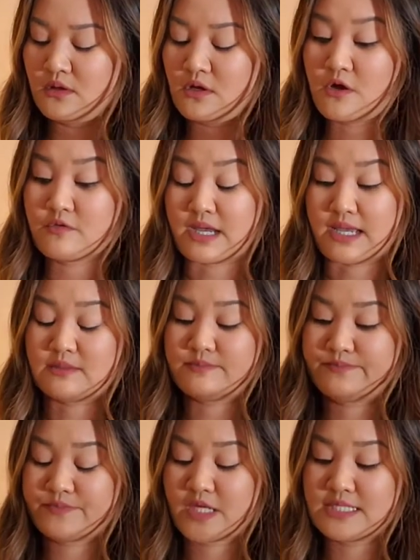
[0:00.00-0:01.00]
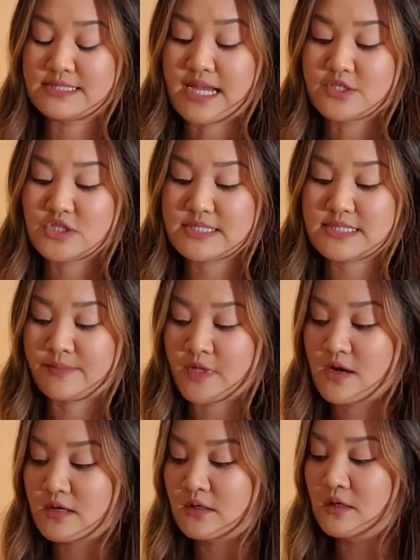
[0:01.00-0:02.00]
All right, Saggies, I'm
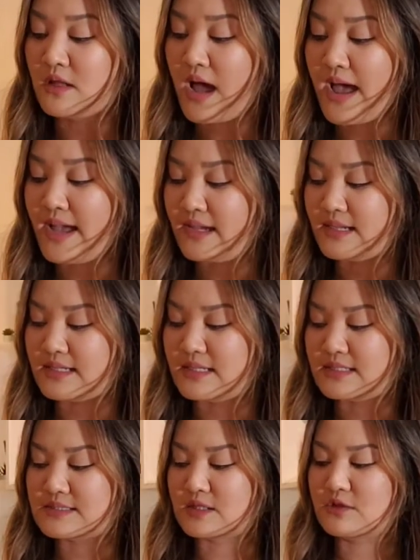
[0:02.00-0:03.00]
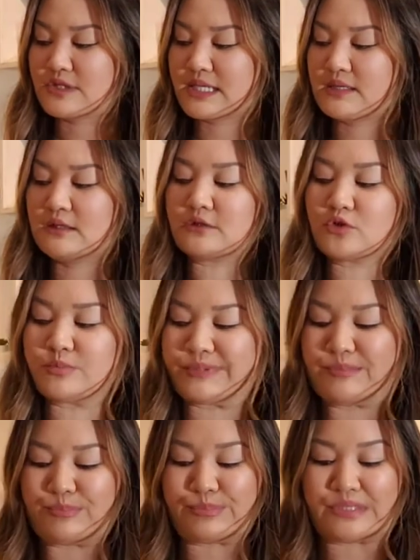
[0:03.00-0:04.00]
not gonna lie, it's looking a little
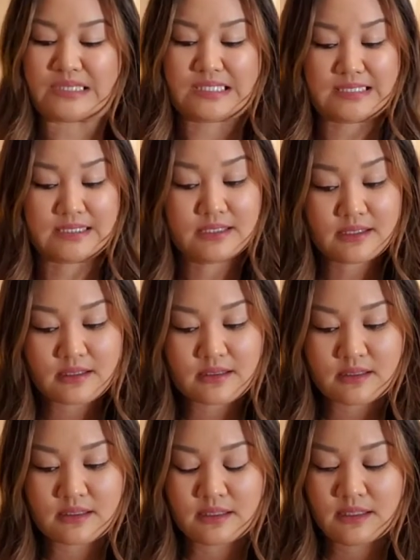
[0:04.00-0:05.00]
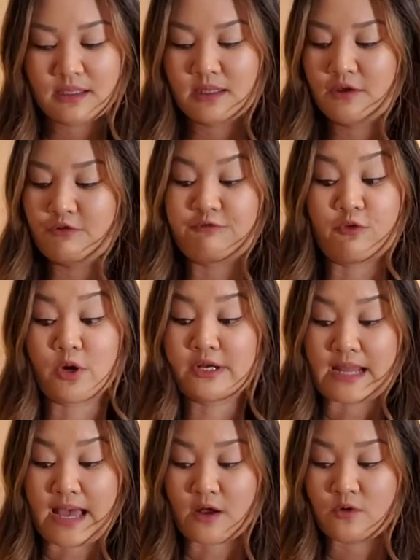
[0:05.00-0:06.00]
bit bleak for
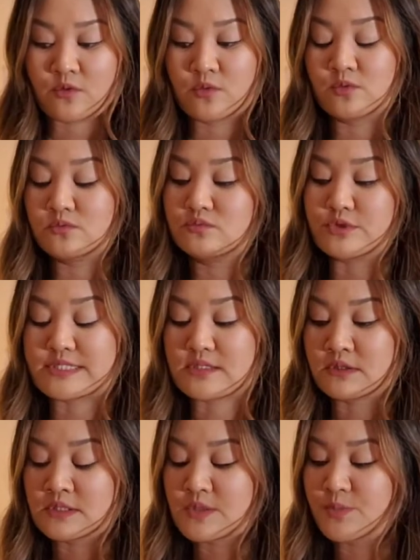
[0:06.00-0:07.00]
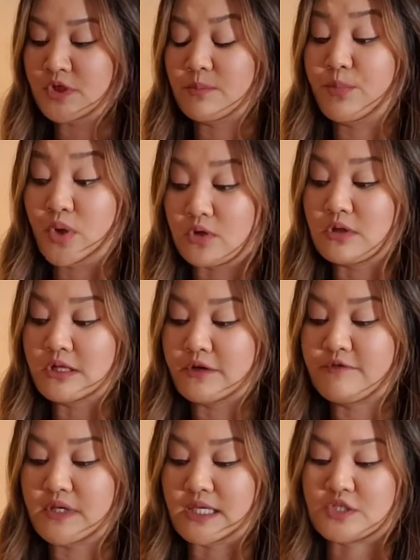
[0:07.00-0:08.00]
now. We still need to pull
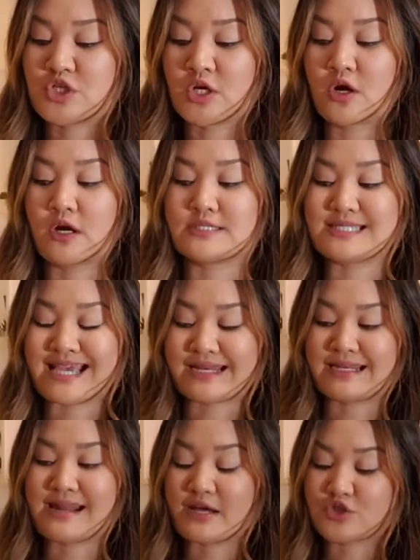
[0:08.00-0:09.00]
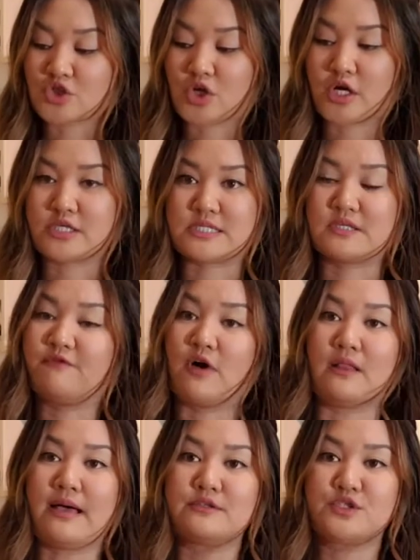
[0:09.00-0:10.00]
clarification cards and an extra card did
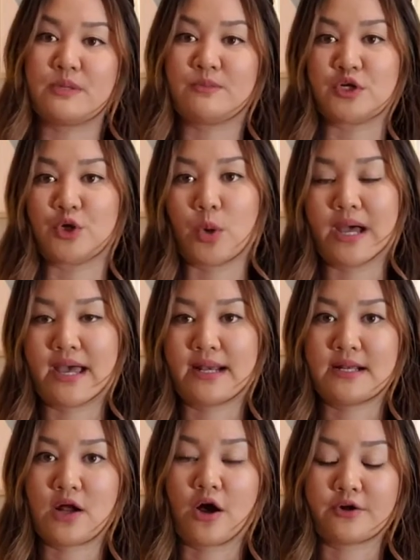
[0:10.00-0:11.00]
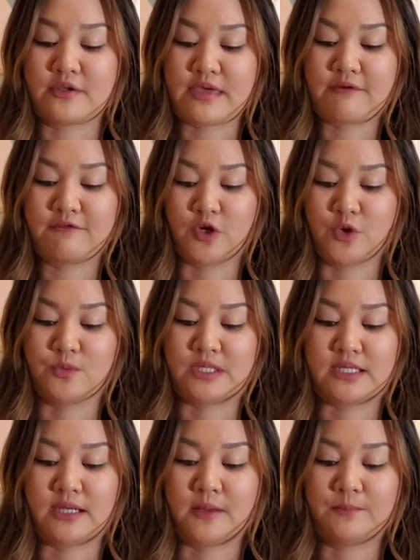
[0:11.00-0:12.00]
fall out, so I'm gonna go ahead and honor that for your
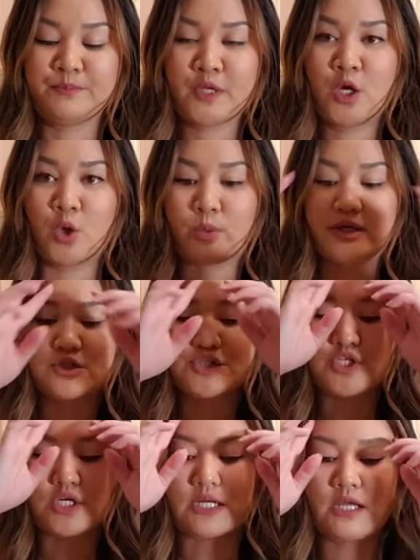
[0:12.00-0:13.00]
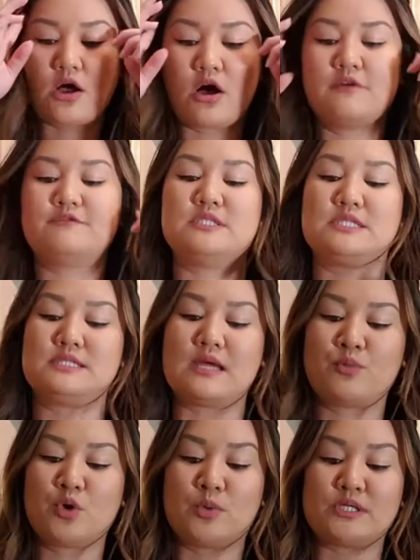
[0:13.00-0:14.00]
reading. We are starting off
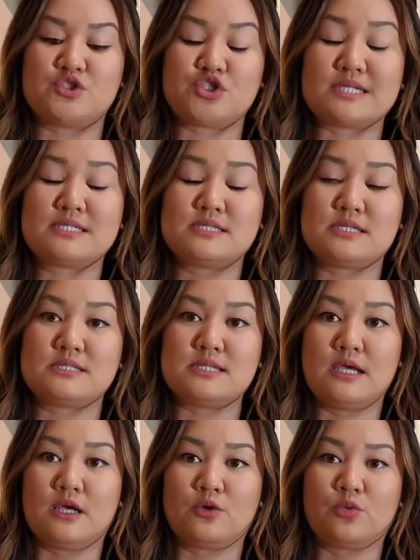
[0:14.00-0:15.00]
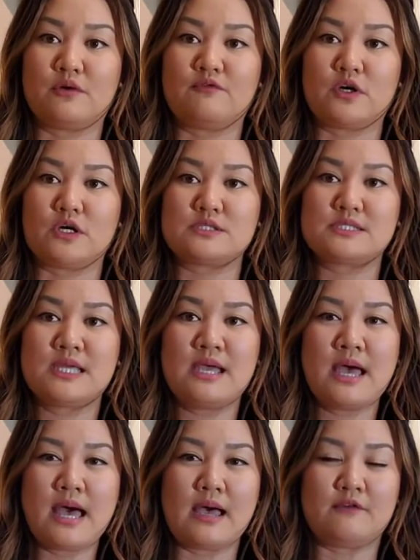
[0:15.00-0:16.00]
December with justice in reverse.
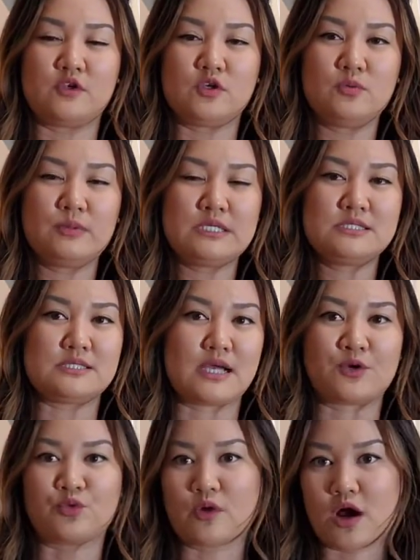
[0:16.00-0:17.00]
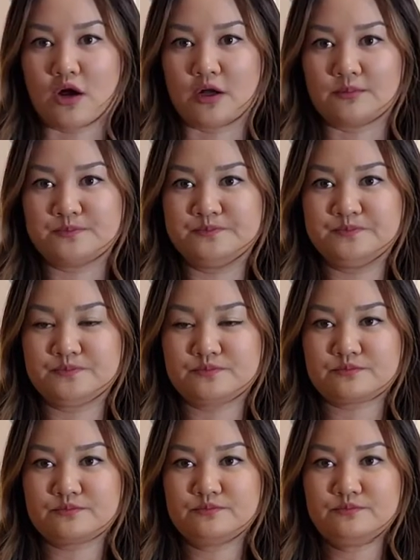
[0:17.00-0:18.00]
Have you been done wrong?
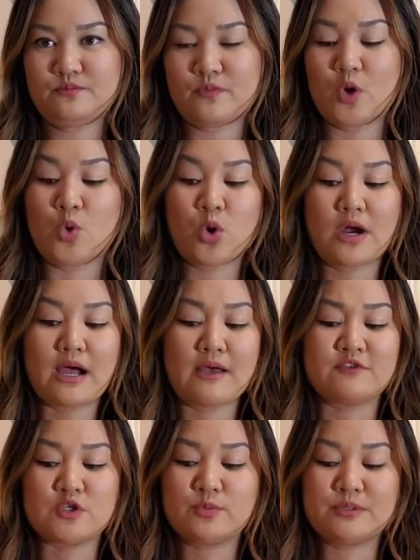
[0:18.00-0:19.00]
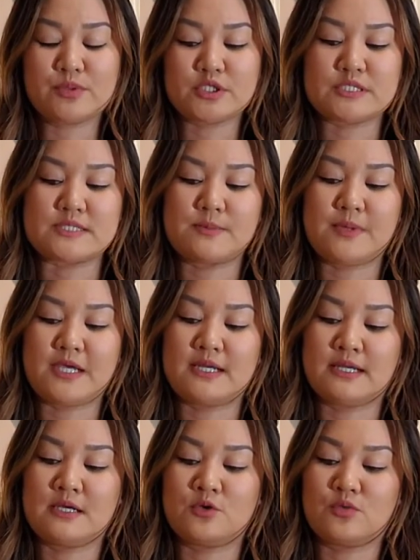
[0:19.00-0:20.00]
Or have you been participating
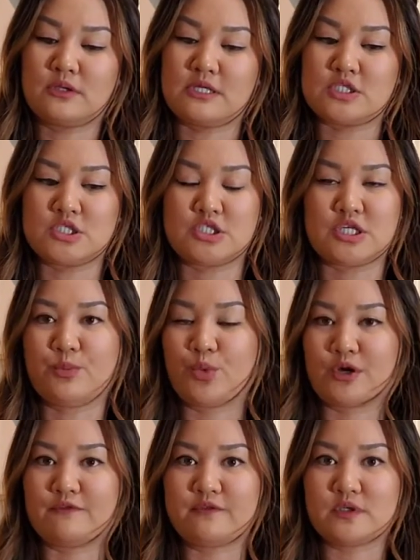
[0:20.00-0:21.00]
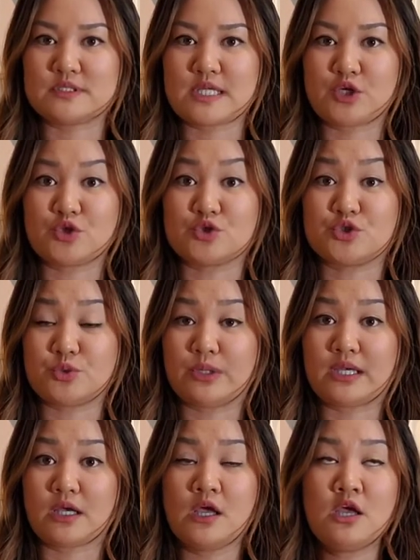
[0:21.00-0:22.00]
in a relationship where it feels like you're
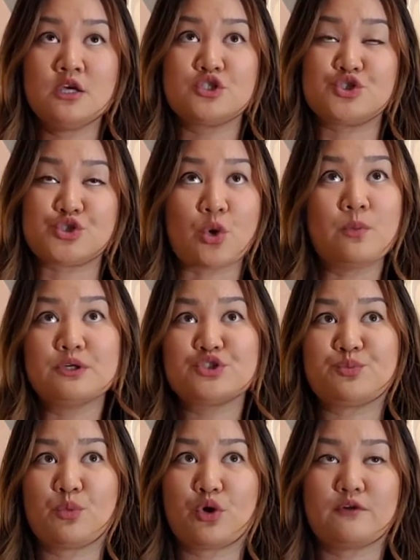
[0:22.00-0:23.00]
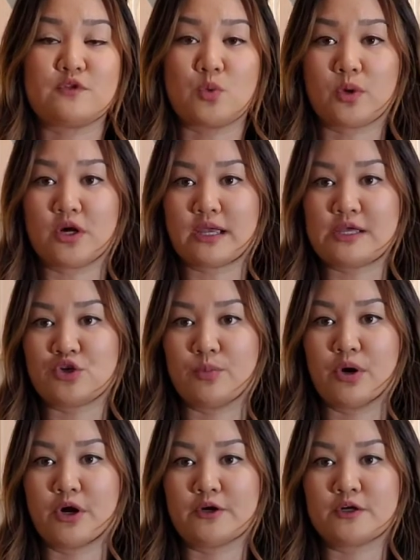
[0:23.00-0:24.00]
doing so much more of the work and your
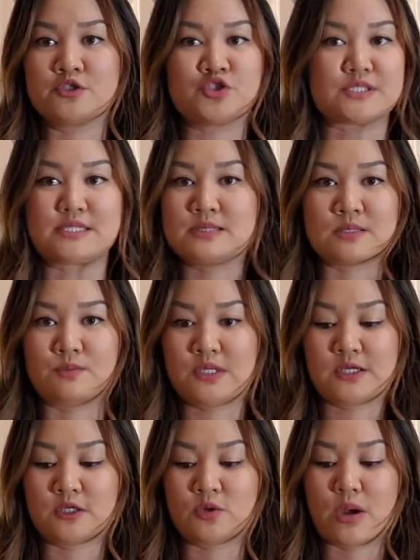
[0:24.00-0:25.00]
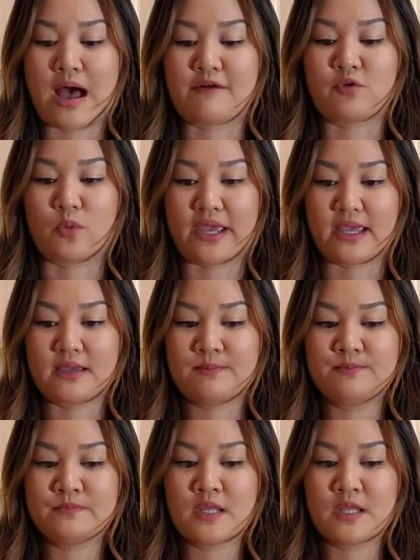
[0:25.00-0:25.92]
partner just isn't meeting you halfway?